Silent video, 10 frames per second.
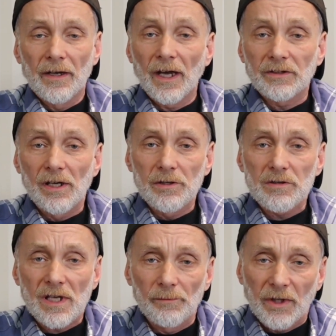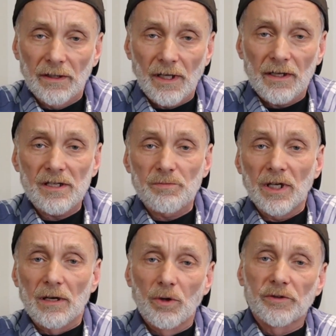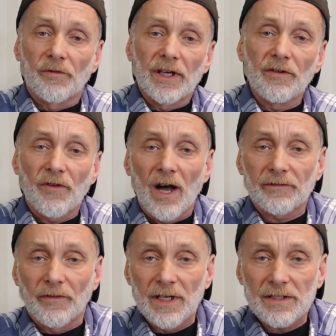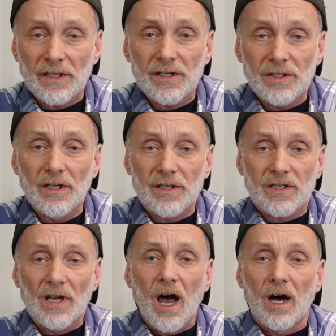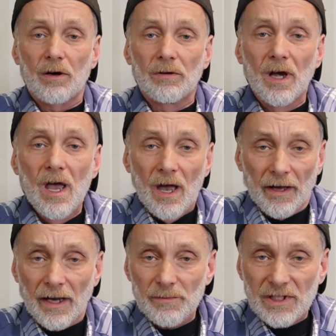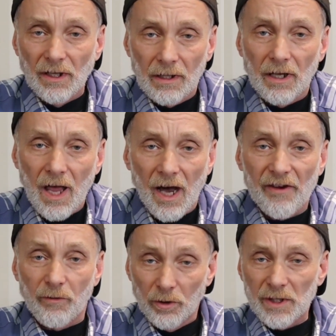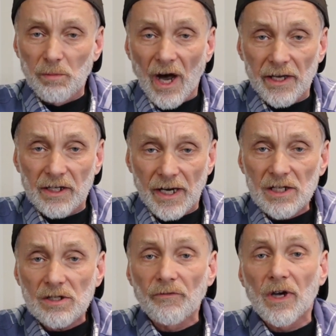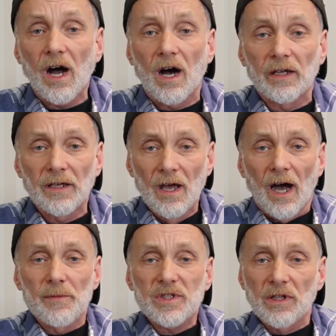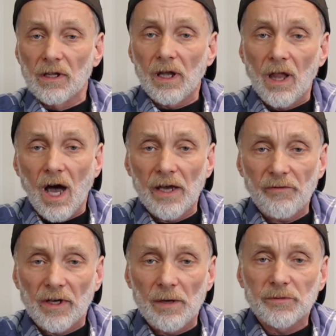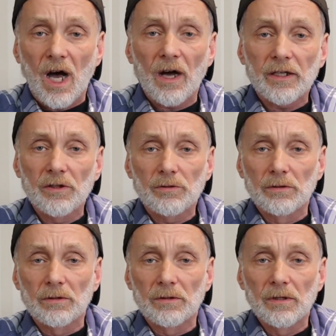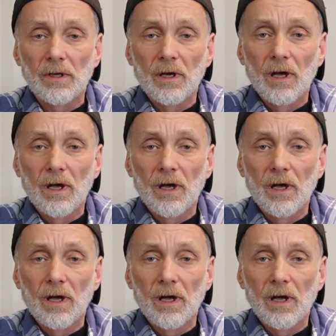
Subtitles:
And I tell you something, that has been about 25, 26 years now, and I'm still alive. Only by grace of God, I'm still alive and I'm talking to you.